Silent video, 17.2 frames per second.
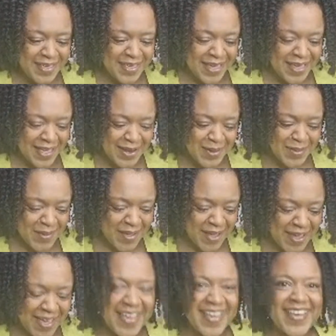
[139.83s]
Hello,
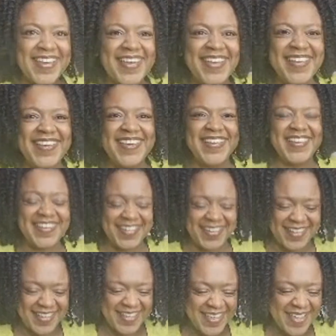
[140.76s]
hi.
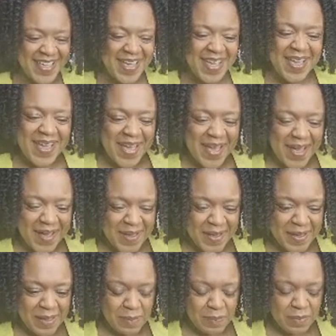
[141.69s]

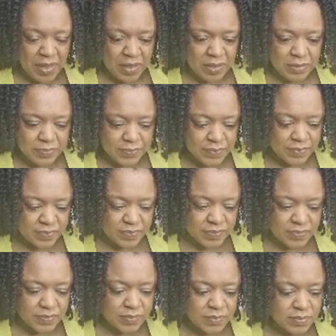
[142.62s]
Um,
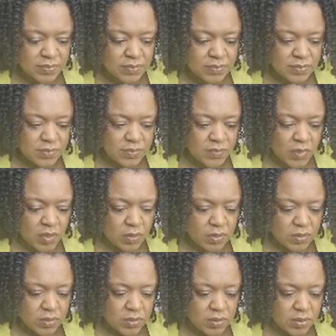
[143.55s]
hold
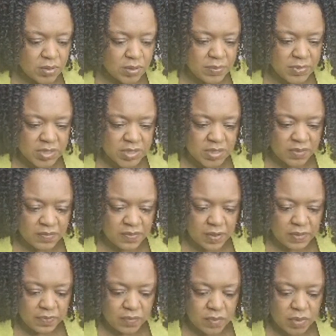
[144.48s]
on, let me see if
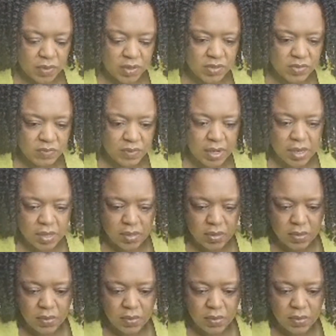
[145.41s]
I've got this right.